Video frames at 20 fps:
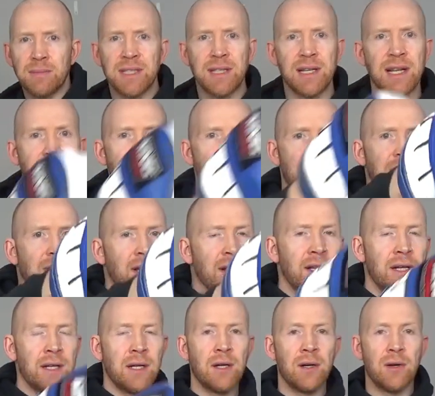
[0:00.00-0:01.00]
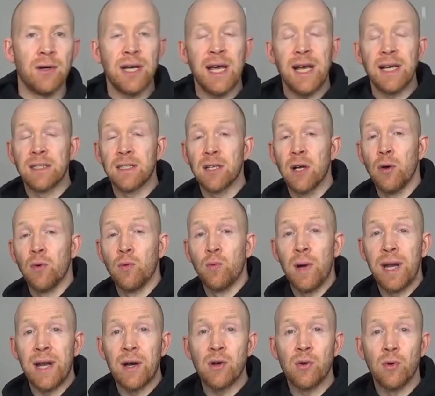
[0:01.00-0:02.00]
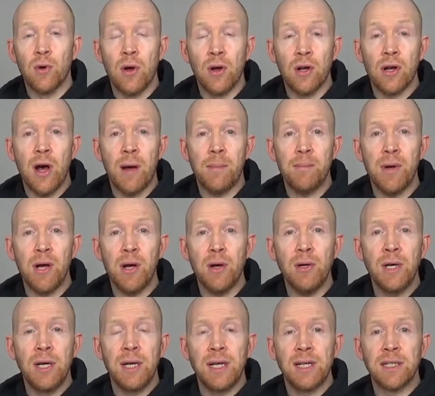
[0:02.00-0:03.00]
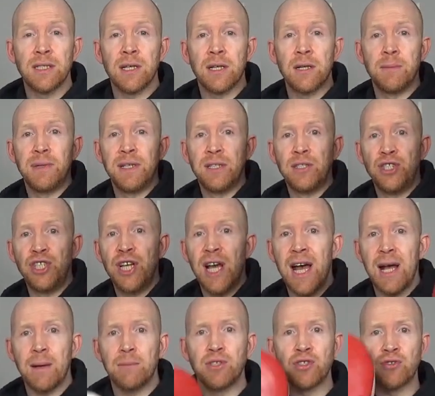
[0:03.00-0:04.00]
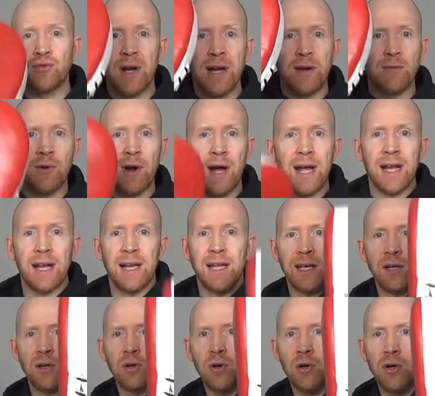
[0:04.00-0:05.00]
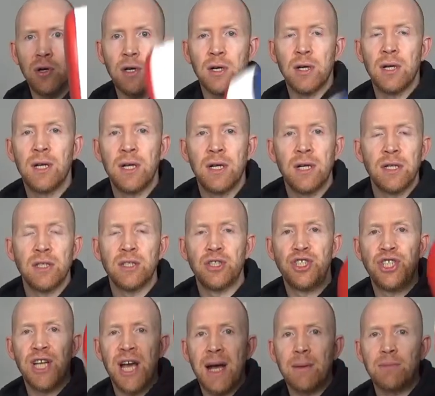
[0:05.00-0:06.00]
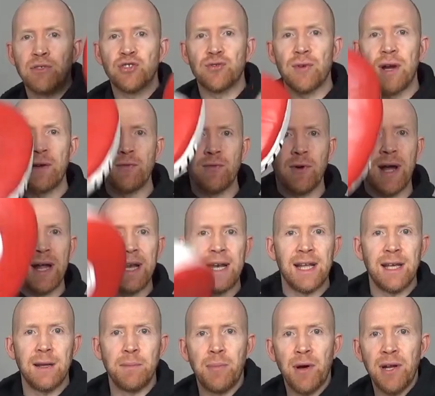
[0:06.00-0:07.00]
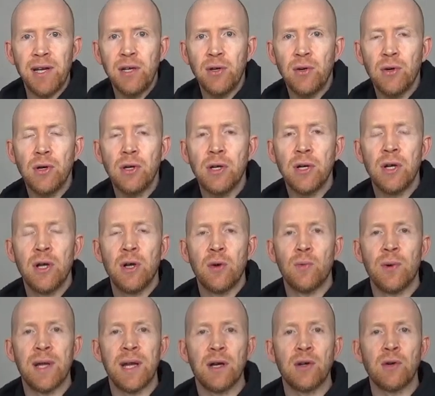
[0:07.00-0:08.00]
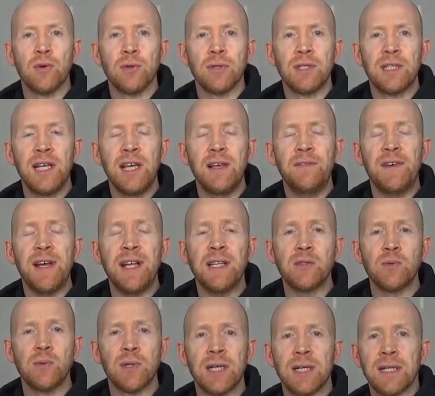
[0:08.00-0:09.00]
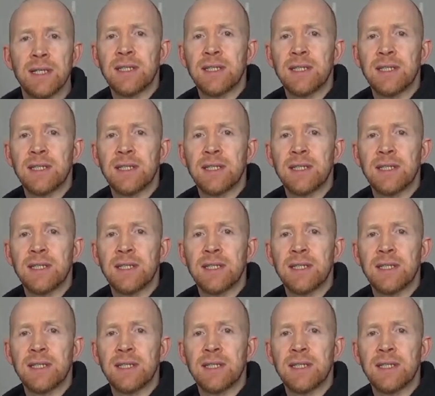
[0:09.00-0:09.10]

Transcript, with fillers: to the left. Okay, so when I call combo, it's gonna be jab, straight right, lead hook, jab, straight right, lead body hook. When I call defense, we're gonna